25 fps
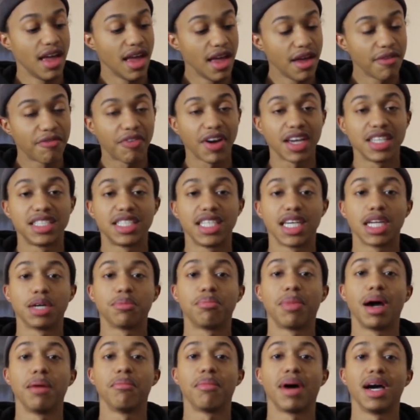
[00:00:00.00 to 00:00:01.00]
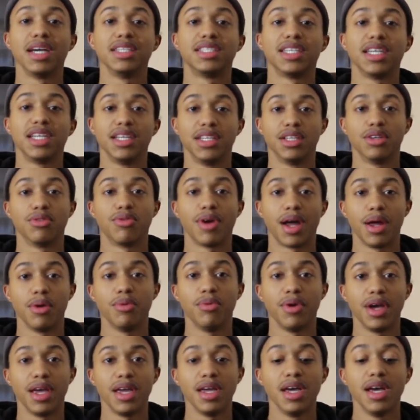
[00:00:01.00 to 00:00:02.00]
if I set up my mindset in the
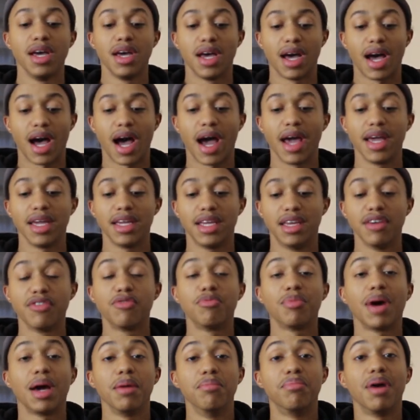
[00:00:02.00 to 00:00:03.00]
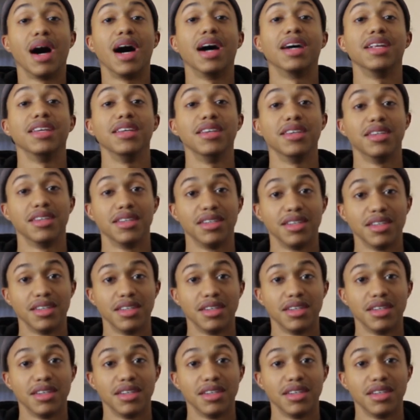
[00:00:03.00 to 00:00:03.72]
right way, I give my body,